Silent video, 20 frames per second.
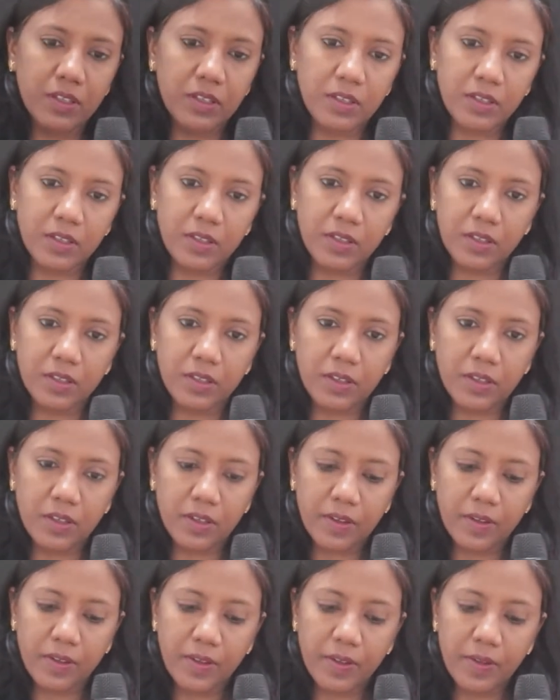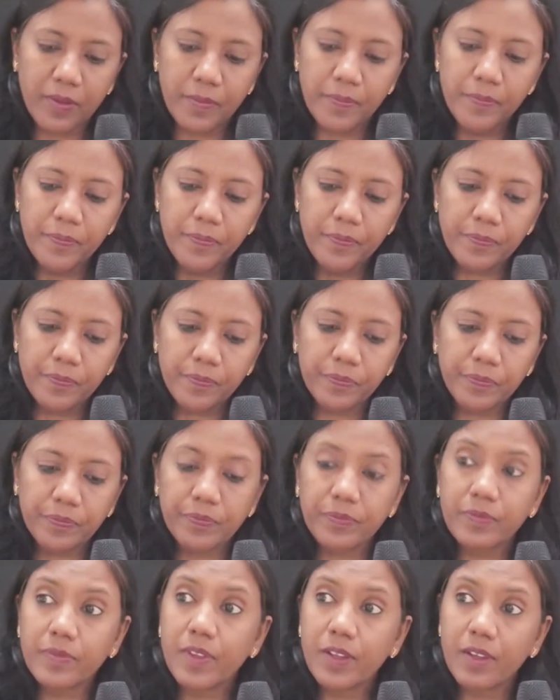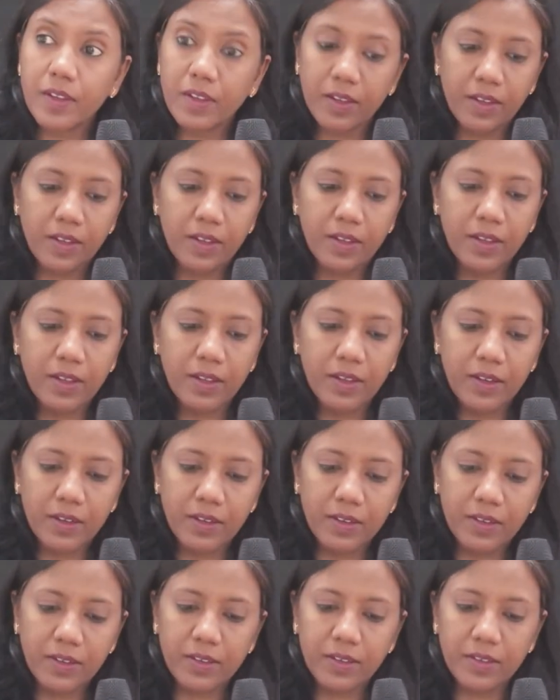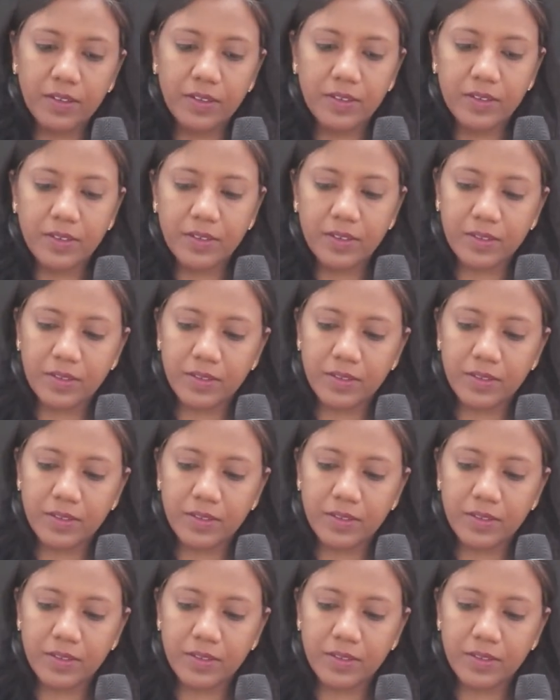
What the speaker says: [no speech]